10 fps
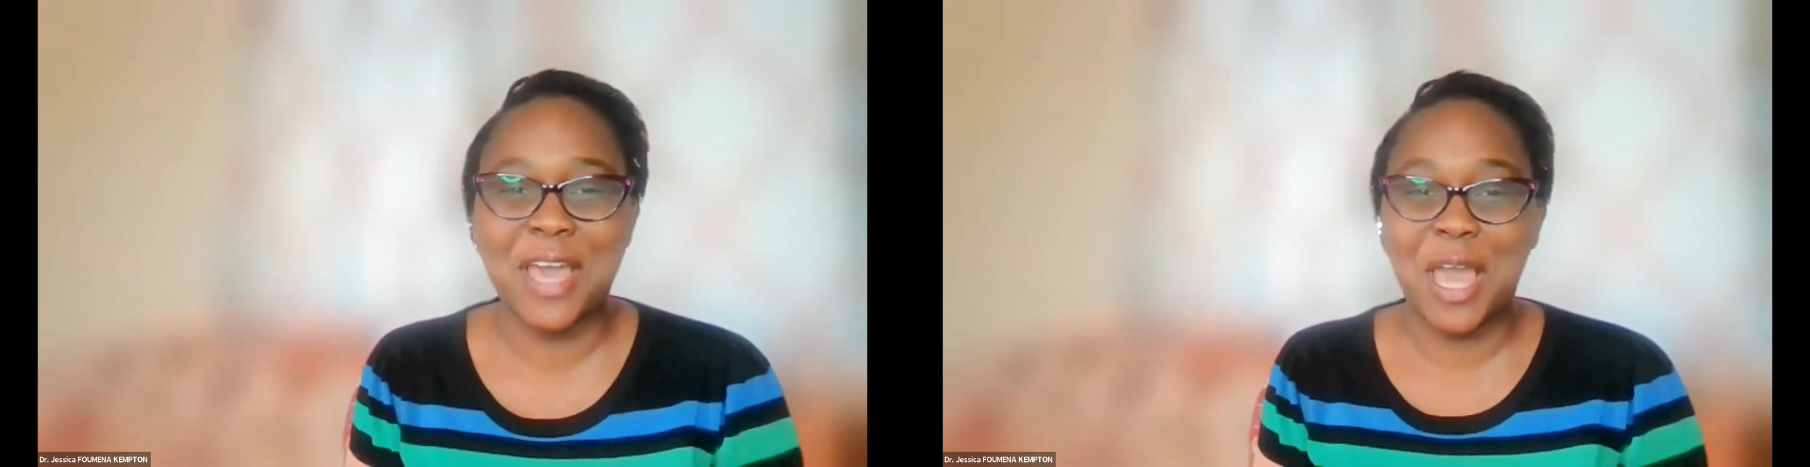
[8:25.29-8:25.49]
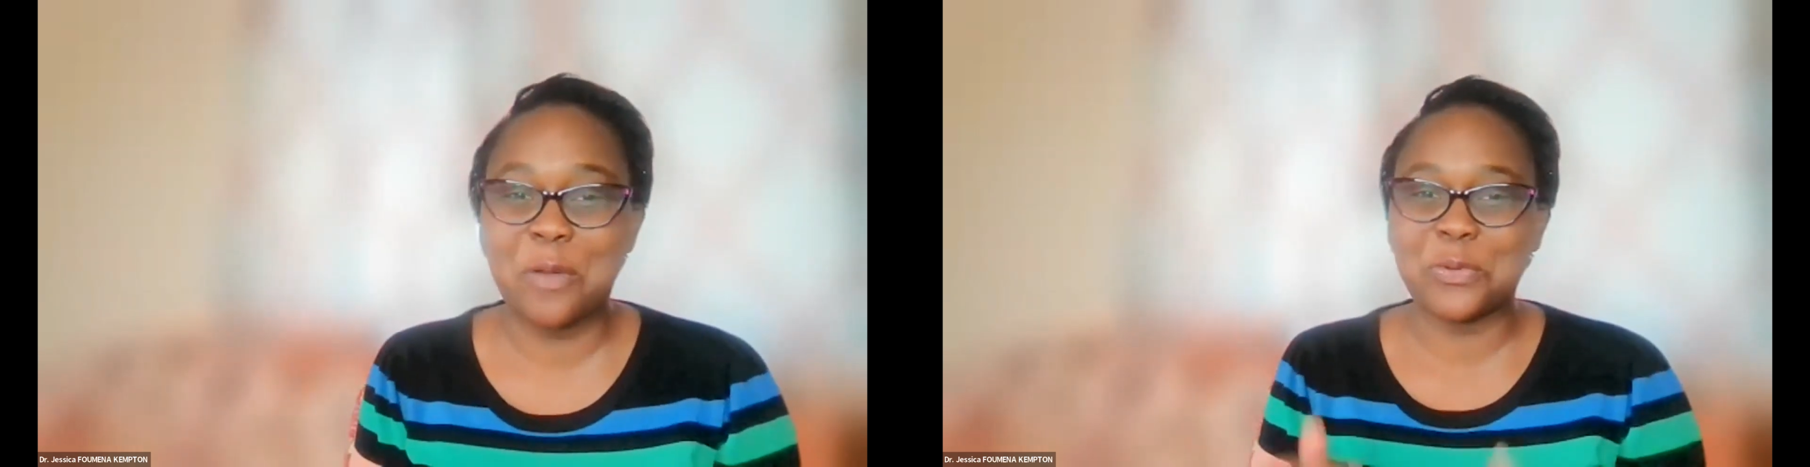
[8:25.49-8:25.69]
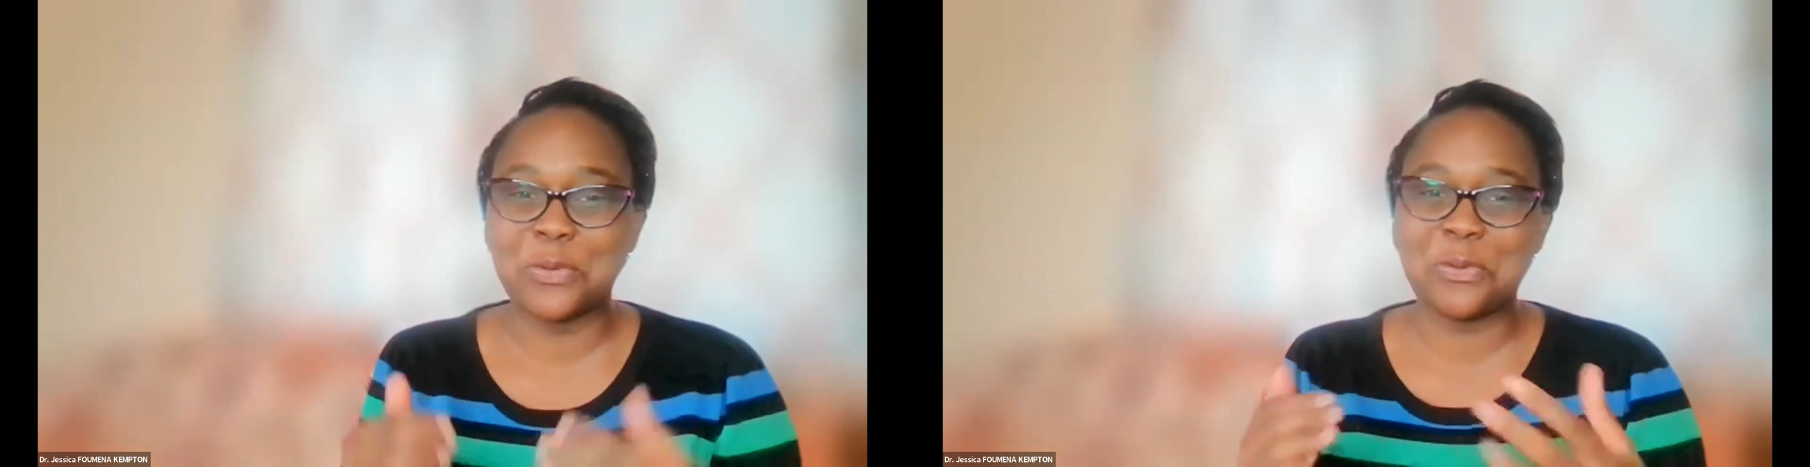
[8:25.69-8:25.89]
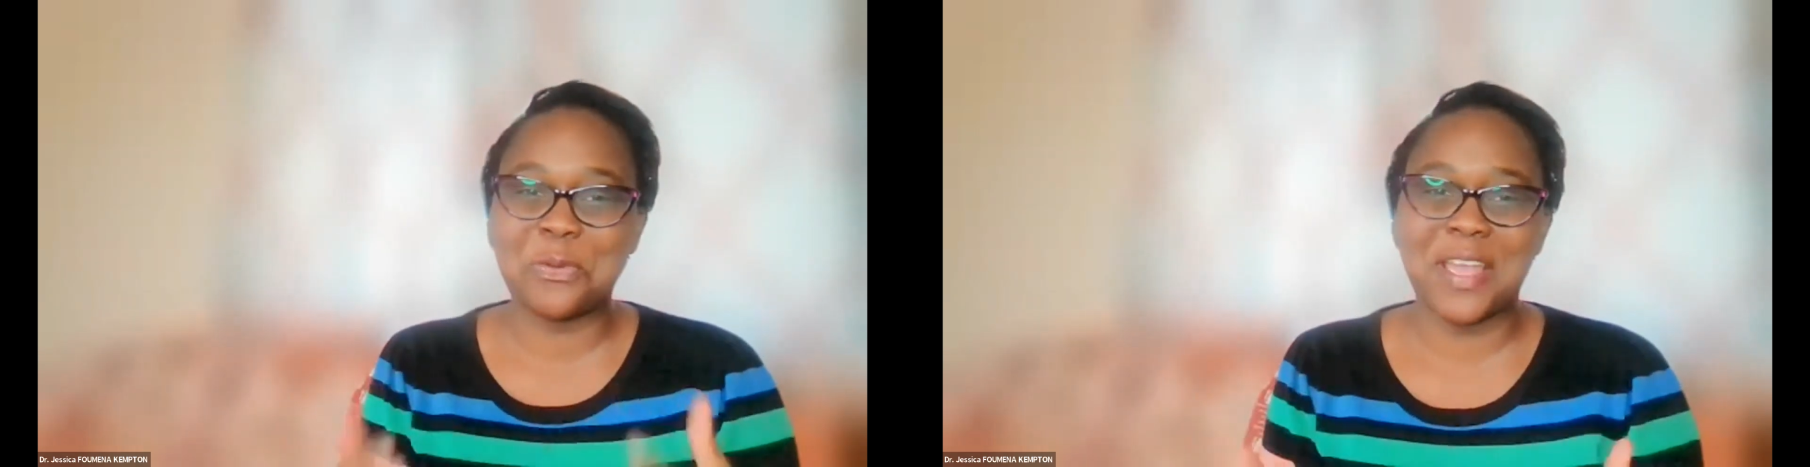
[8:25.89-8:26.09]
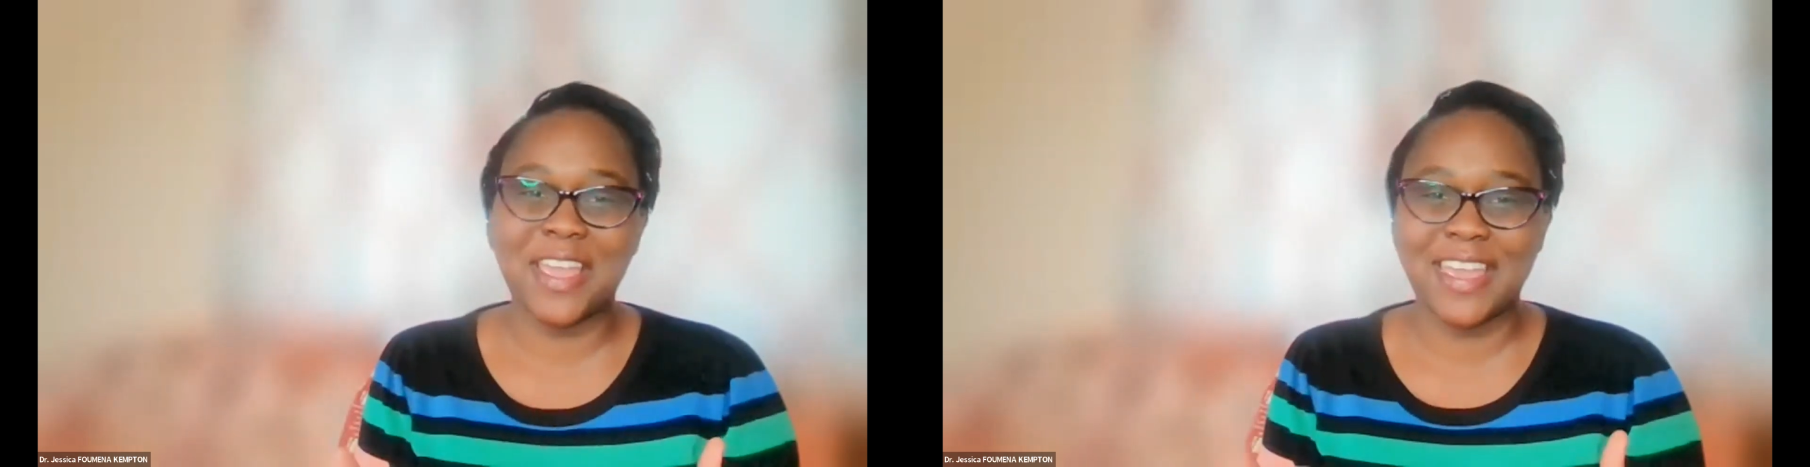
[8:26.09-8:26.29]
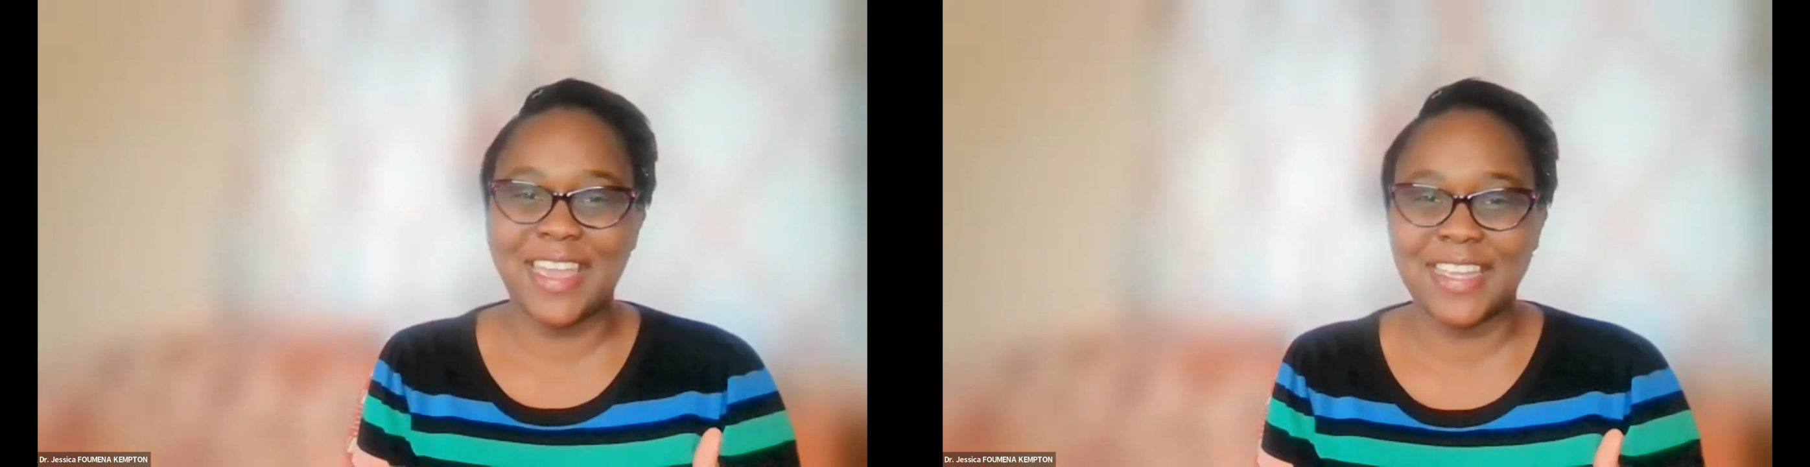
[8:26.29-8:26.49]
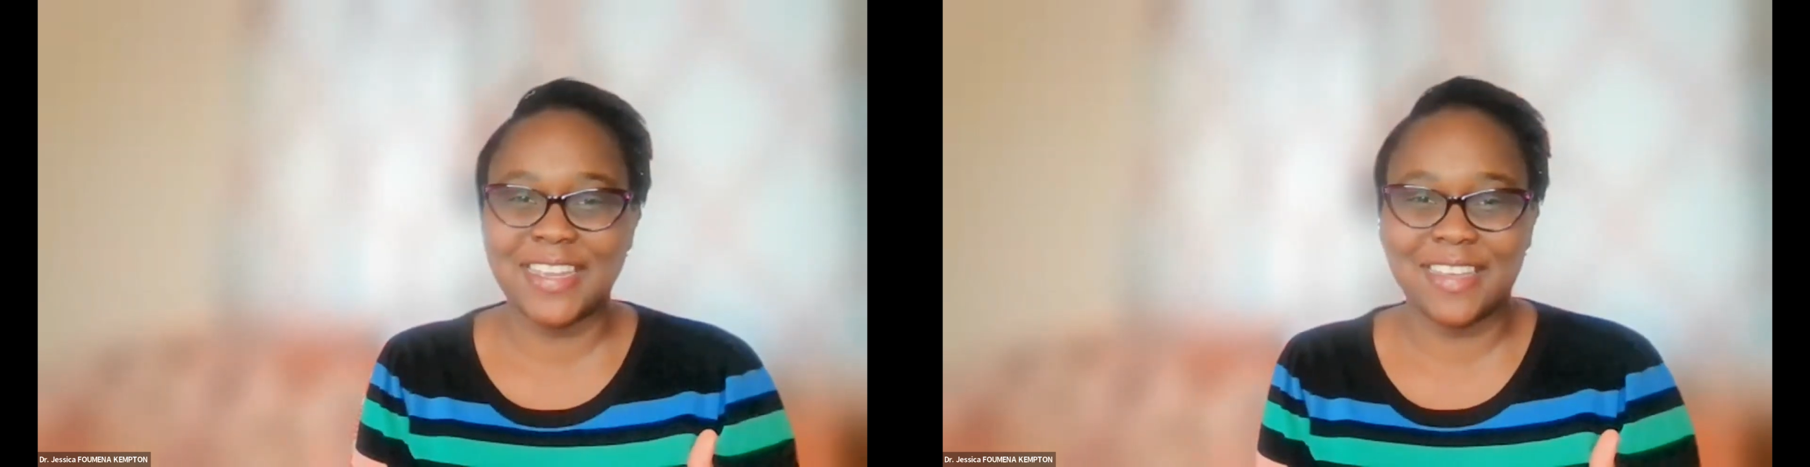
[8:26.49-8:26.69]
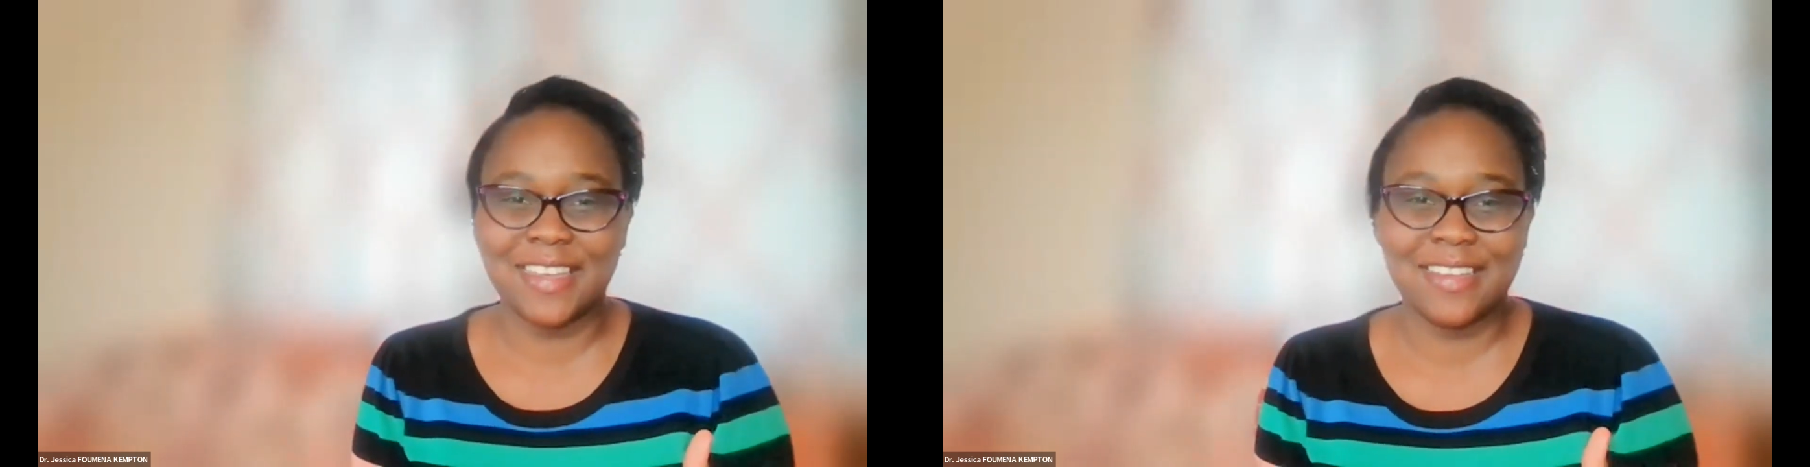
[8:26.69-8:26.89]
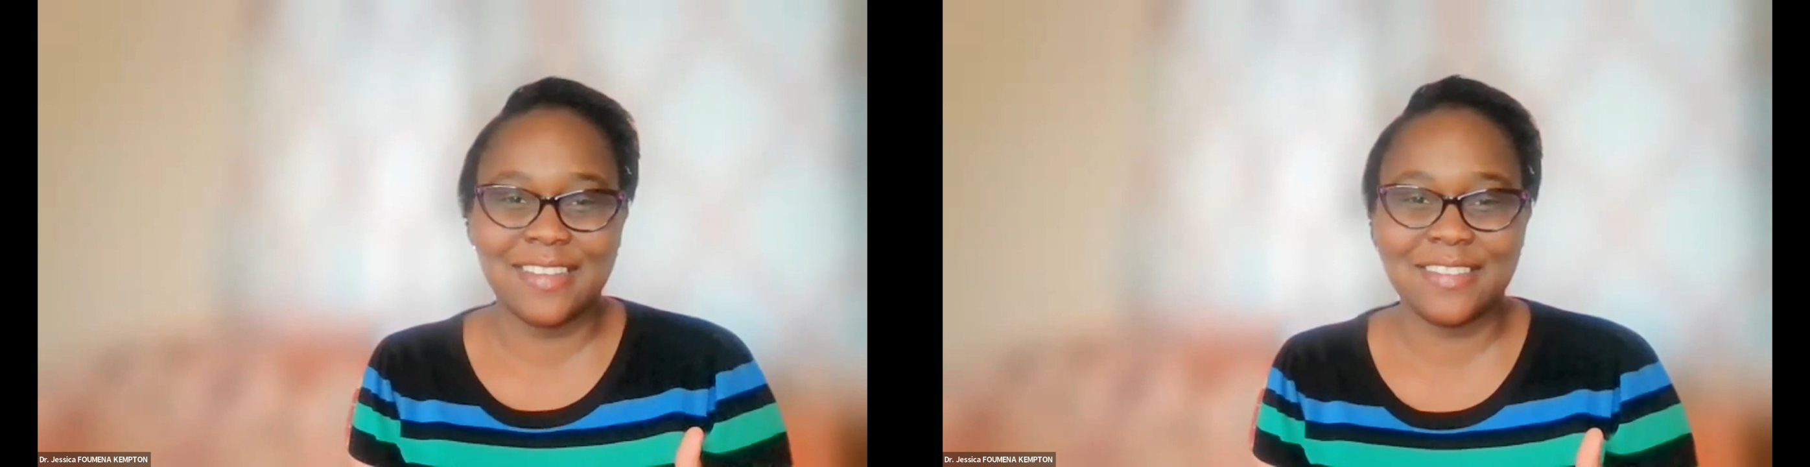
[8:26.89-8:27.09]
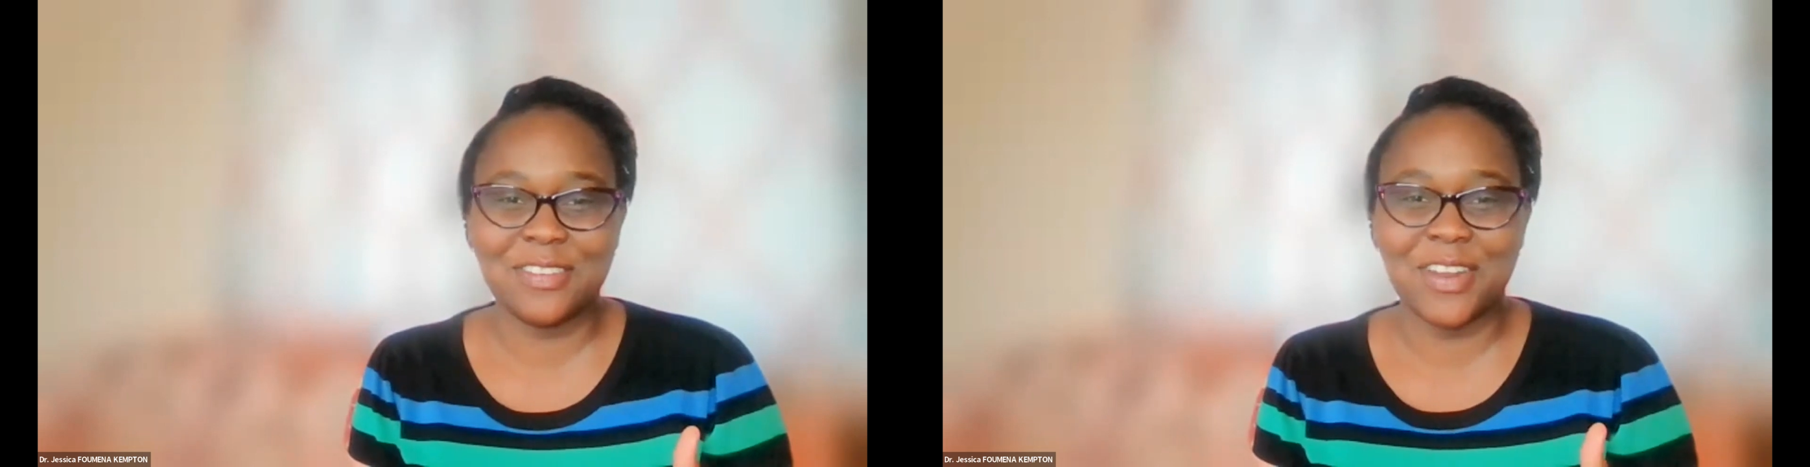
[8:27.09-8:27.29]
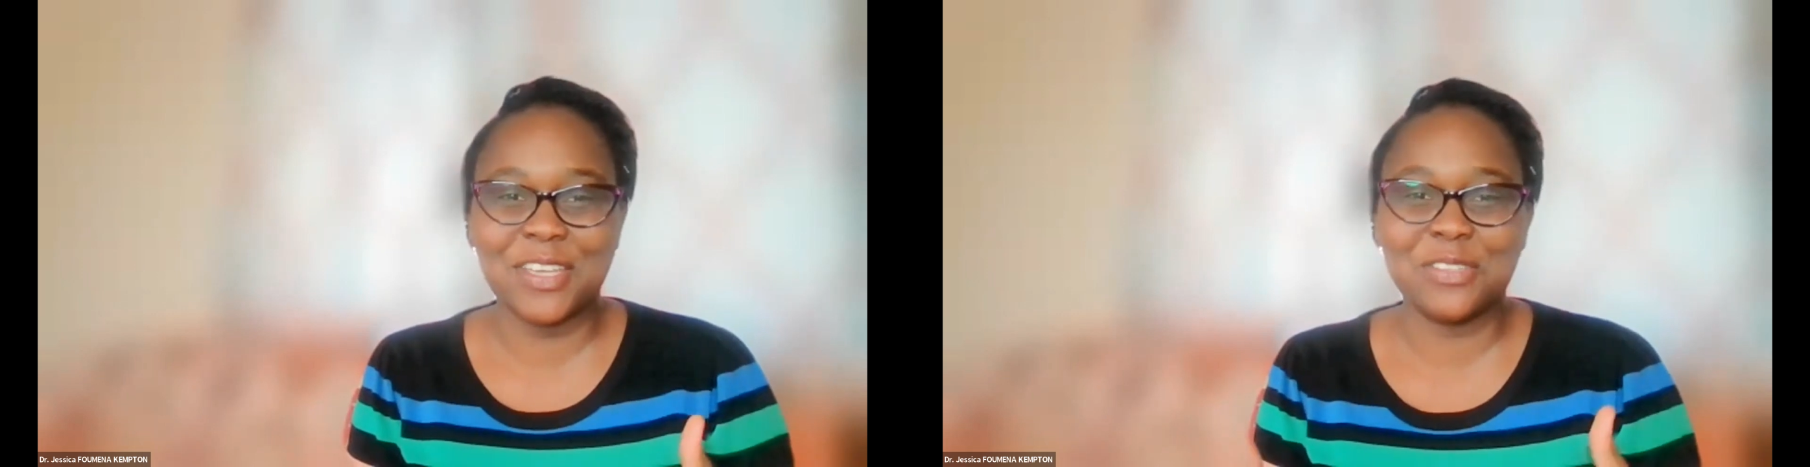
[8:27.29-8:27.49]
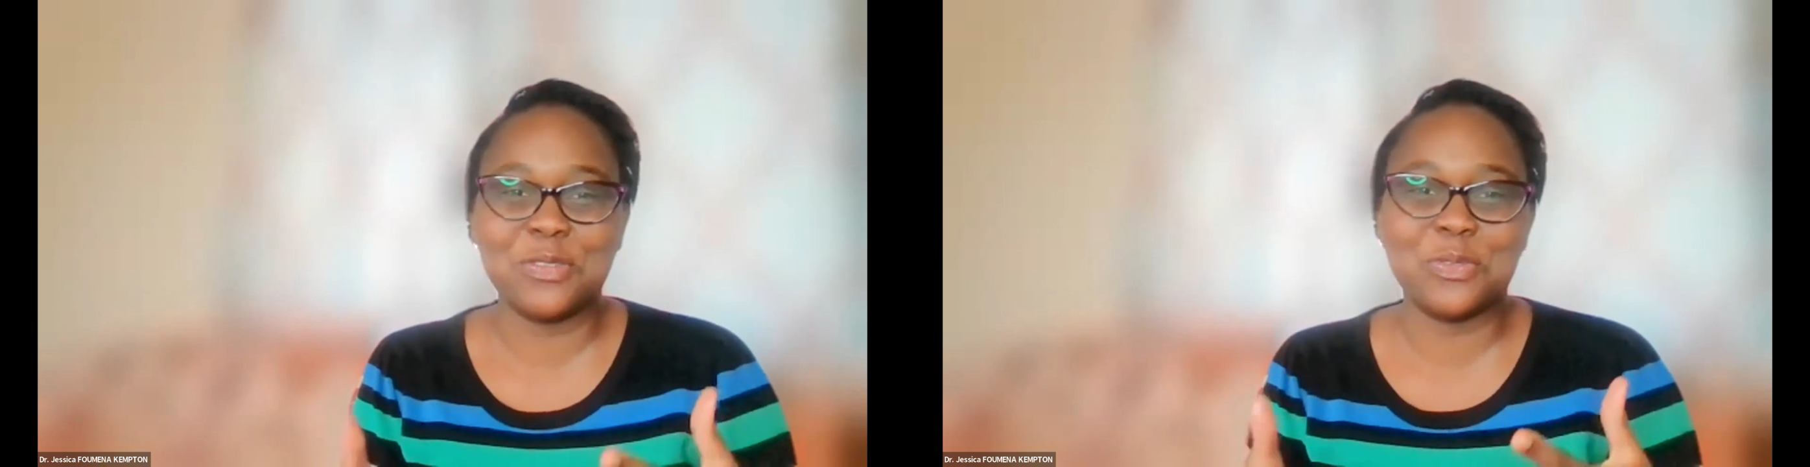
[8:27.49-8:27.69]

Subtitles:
I will go ahead and try